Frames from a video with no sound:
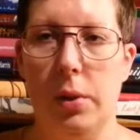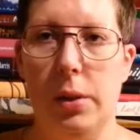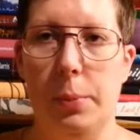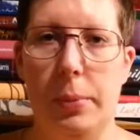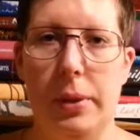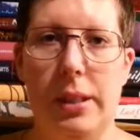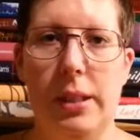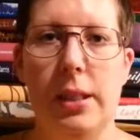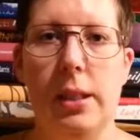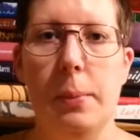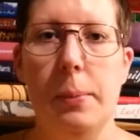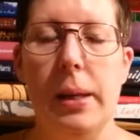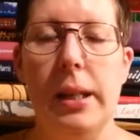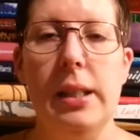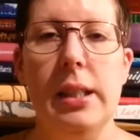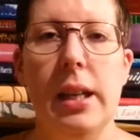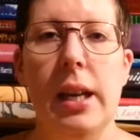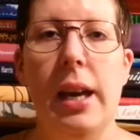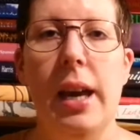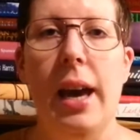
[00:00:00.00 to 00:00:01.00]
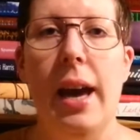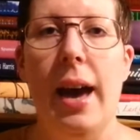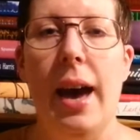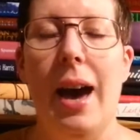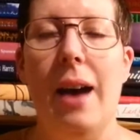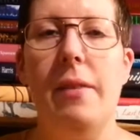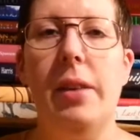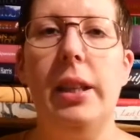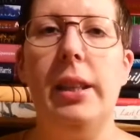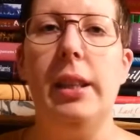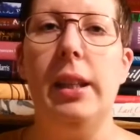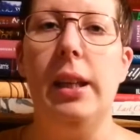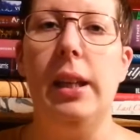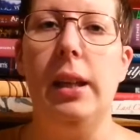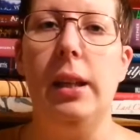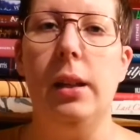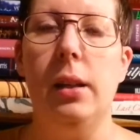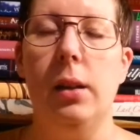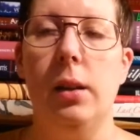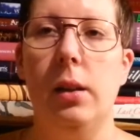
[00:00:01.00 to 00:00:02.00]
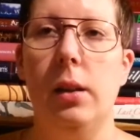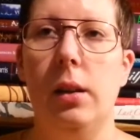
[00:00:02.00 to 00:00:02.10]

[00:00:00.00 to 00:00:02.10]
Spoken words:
want to participate, have it, they,